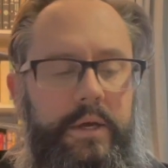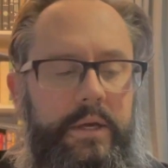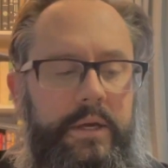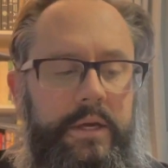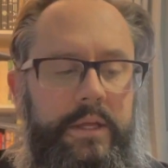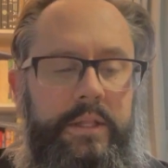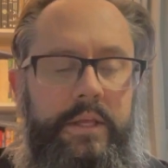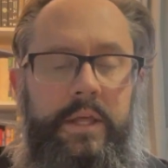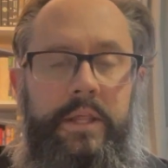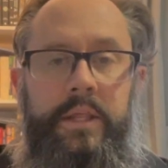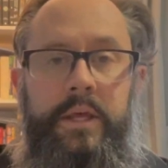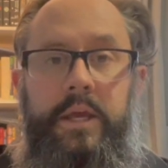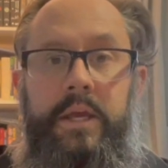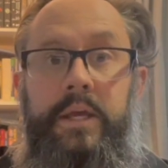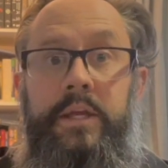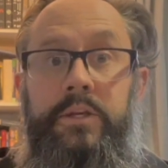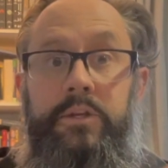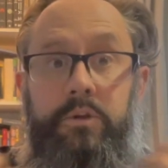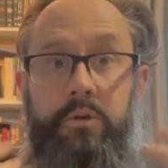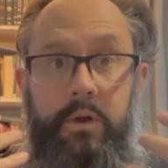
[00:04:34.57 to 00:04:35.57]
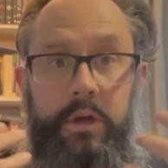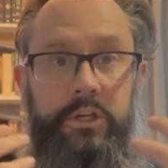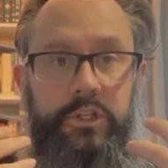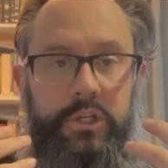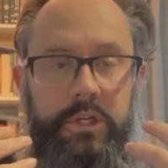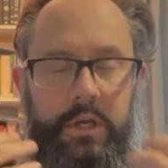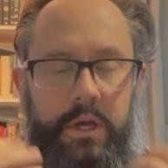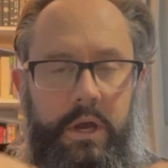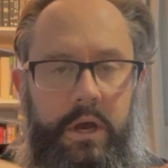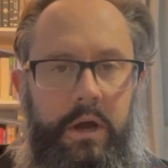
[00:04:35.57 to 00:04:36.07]
And then the
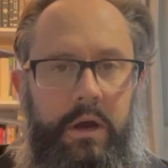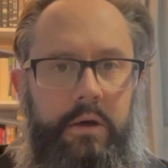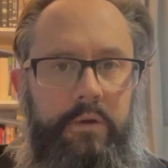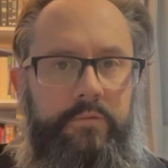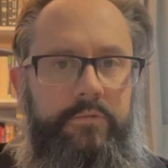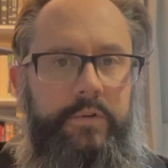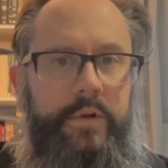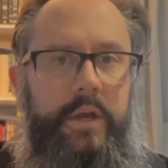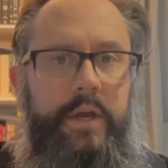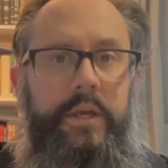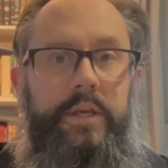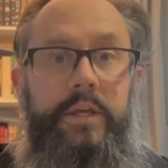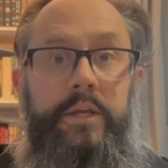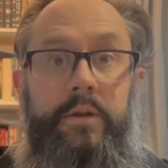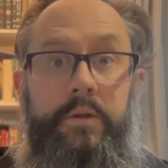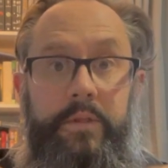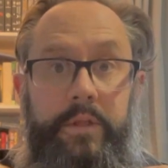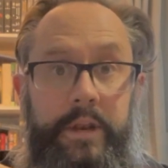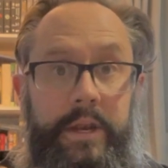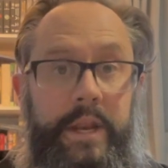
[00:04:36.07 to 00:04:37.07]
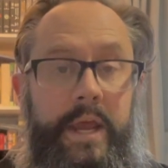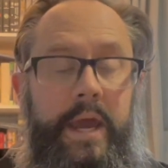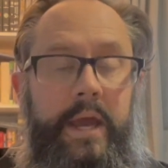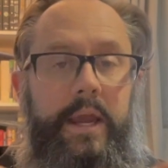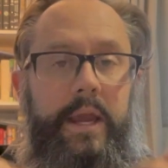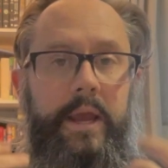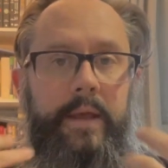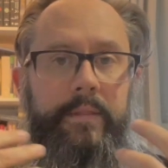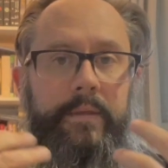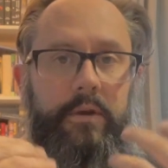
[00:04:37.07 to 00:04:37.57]
integration of, the
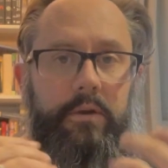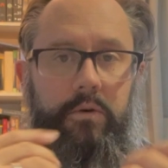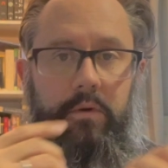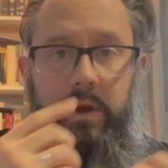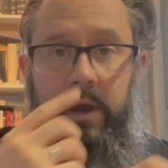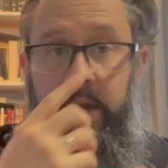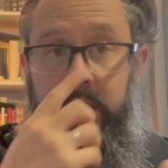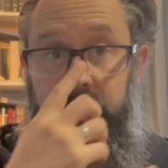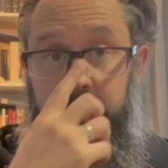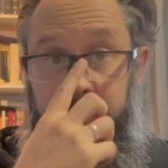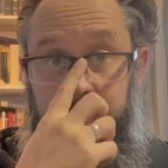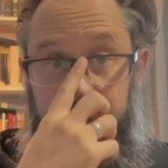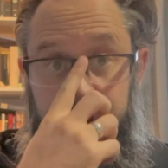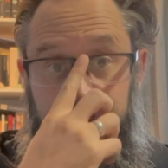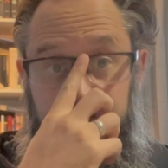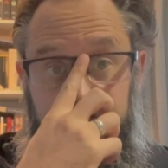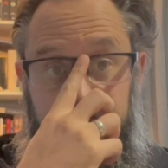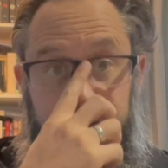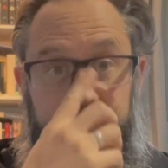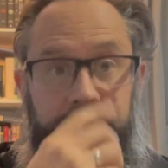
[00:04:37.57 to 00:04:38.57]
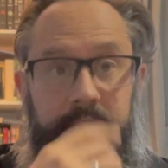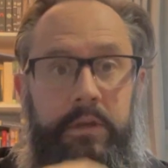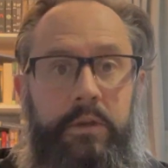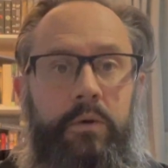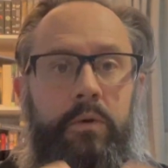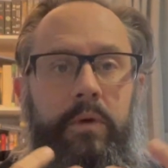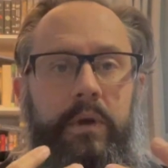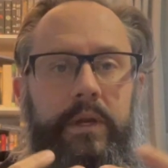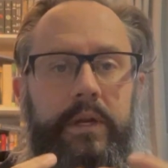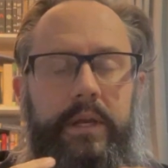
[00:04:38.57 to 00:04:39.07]
neck and the cranium and the
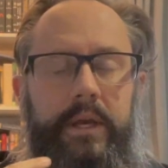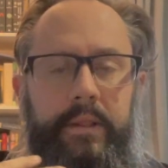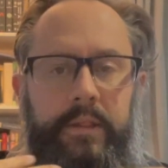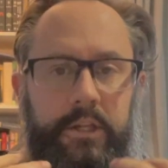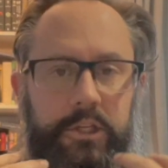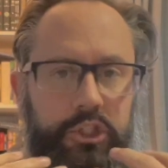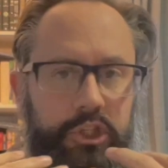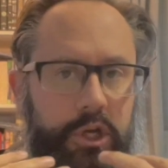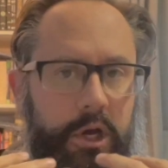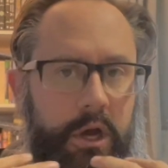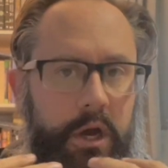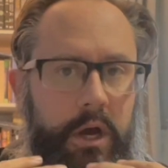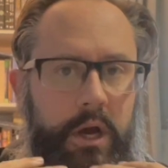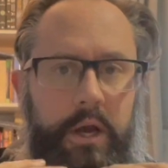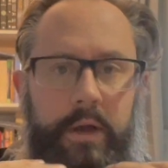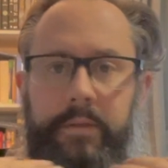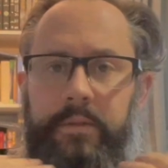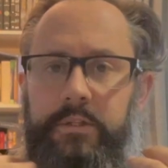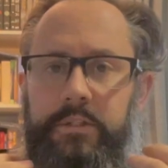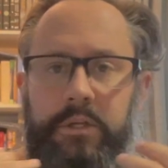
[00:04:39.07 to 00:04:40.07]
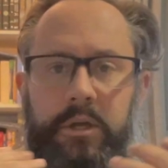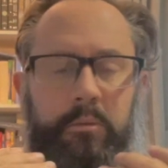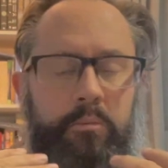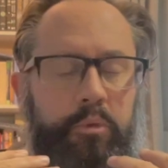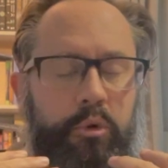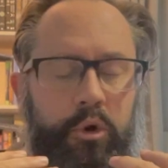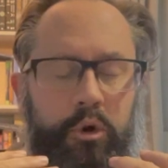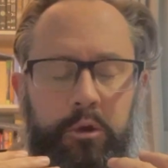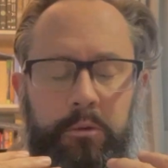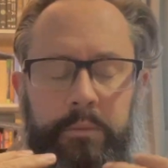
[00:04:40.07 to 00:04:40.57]
sphenoid and the jaw and the
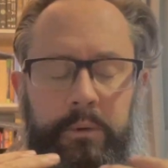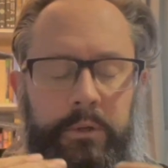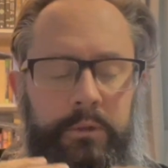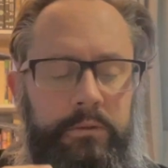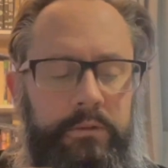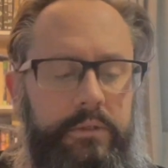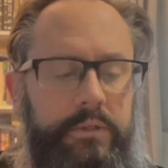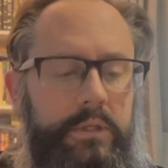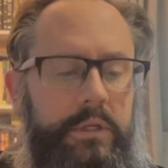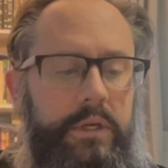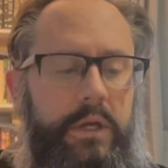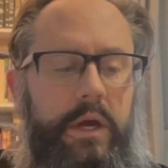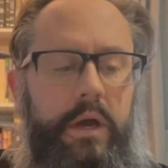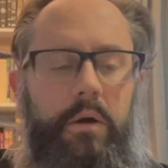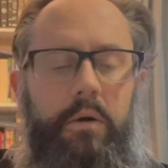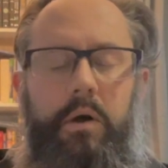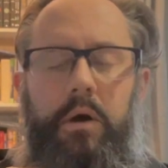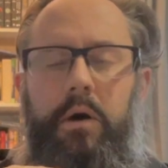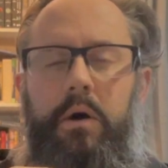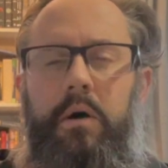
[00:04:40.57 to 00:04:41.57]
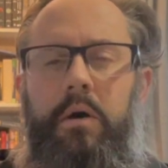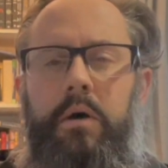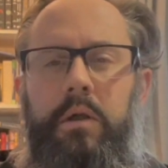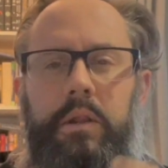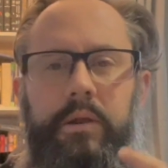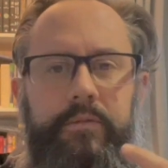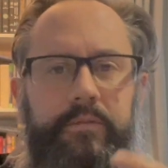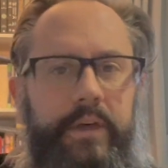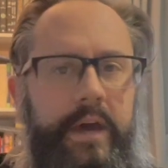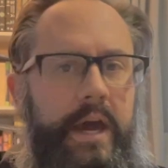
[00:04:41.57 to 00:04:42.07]
temporal bones, and how all
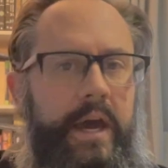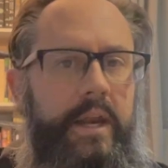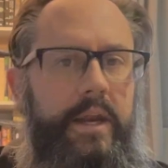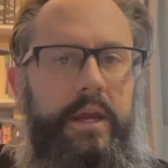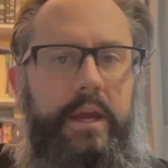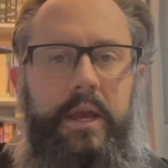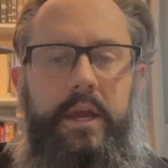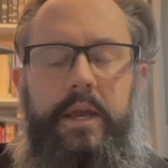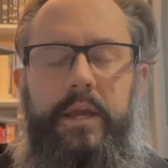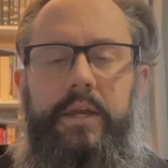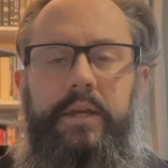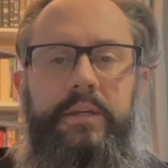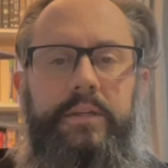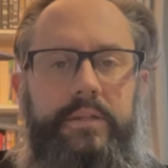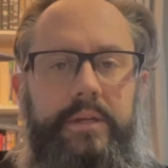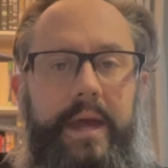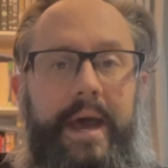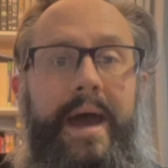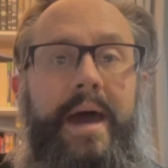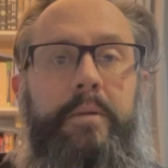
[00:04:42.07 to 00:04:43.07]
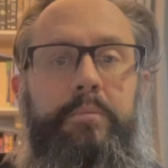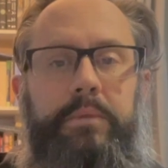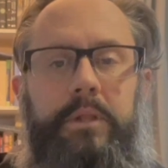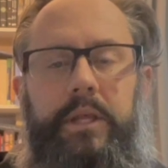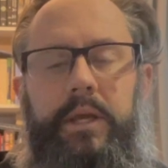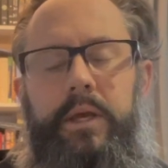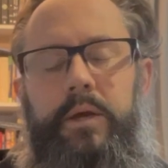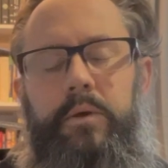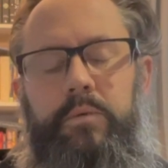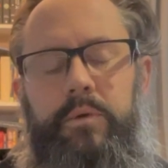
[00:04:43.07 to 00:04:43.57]
of that is at
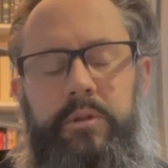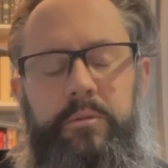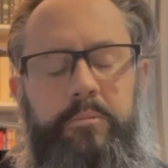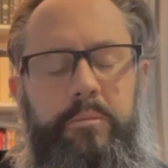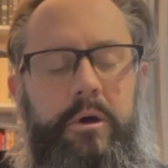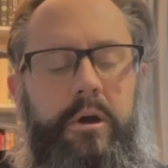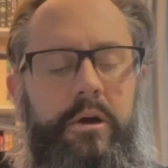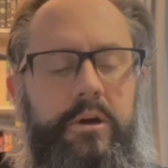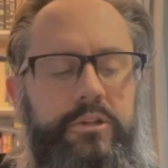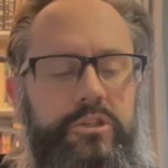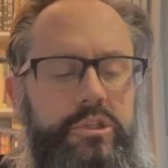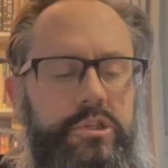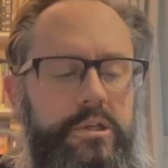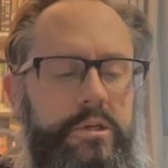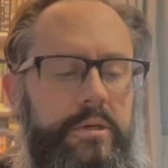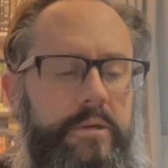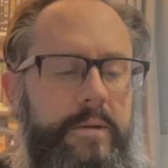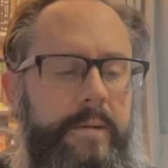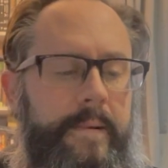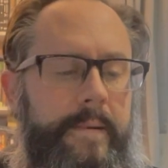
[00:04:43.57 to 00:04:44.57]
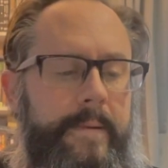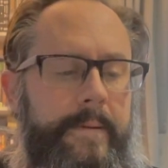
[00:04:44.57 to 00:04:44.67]
play with posture.